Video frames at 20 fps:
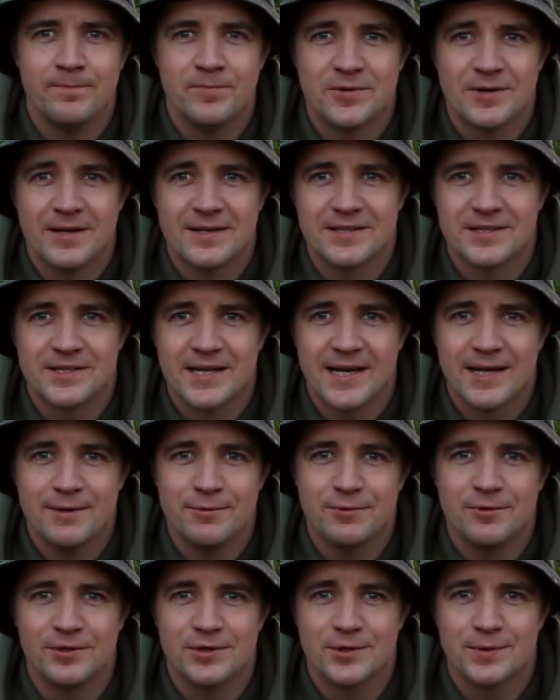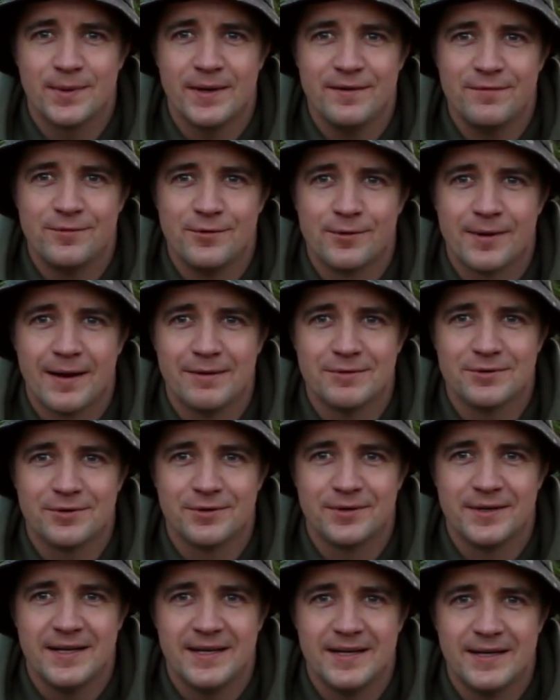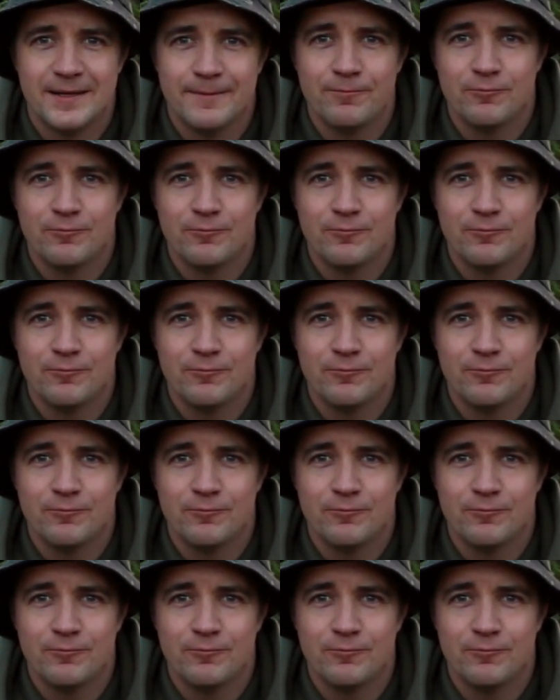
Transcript: So as I say, we've got 24 hours on here.